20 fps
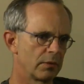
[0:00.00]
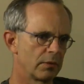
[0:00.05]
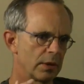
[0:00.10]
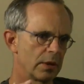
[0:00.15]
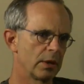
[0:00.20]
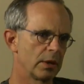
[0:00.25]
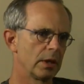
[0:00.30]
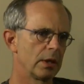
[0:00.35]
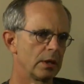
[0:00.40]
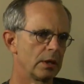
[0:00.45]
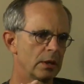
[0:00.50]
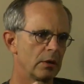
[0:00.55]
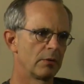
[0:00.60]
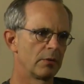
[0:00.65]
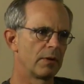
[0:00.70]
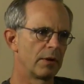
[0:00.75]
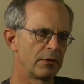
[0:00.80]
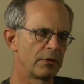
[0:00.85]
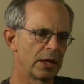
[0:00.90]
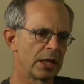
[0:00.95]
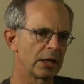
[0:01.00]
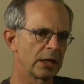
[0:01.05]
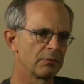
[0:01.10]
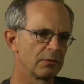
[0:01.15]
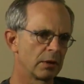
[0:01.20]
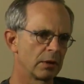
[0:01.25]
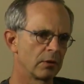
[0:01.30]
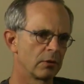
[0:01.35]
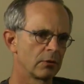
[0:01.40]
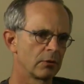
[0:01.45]
If I think
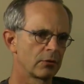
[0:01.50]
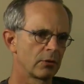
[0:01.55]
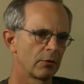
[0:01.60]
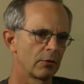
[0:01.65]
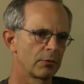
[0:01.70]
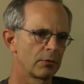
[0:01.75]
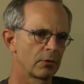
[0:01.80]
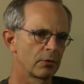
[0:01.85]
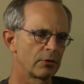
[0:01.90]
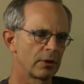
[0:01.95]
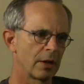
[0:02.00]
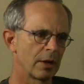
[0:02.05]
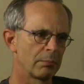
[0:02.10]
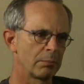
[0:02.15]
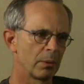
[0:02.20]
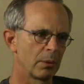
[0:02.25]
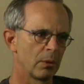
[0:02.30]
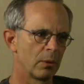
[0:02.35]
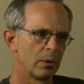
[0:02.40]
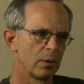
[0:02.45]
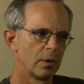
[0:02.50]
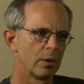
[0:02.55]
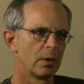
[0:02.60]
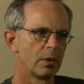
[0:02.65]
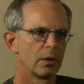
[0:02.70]
of it. So, for example,